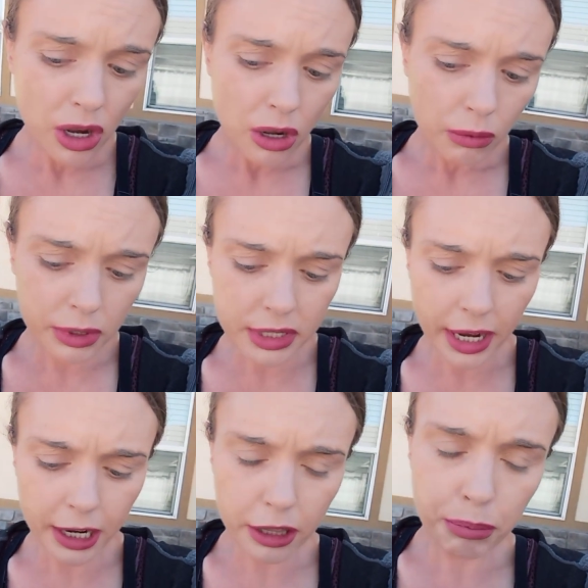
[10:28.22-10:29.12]
was
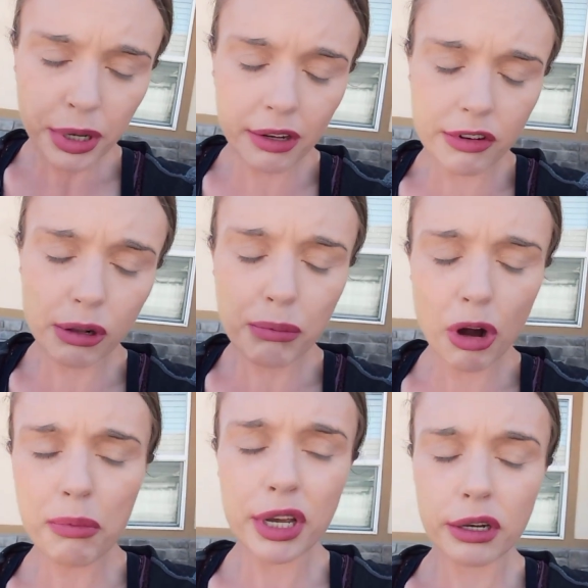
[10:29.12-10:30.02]
kind of the pivotal
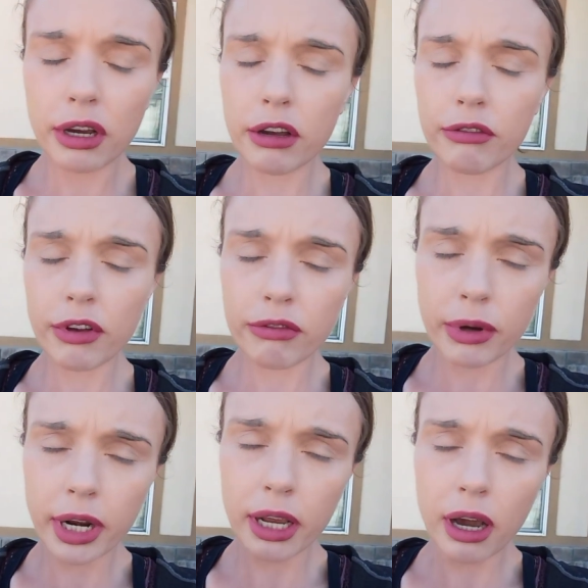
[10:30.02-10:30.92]
moment of when
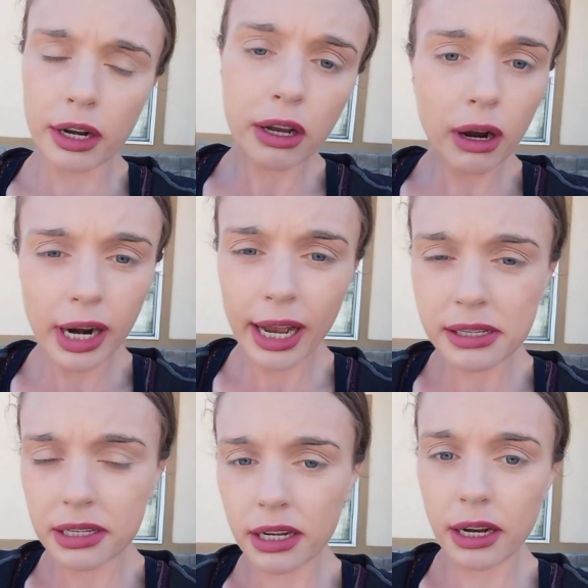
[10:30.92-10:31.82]
I got in a car accident.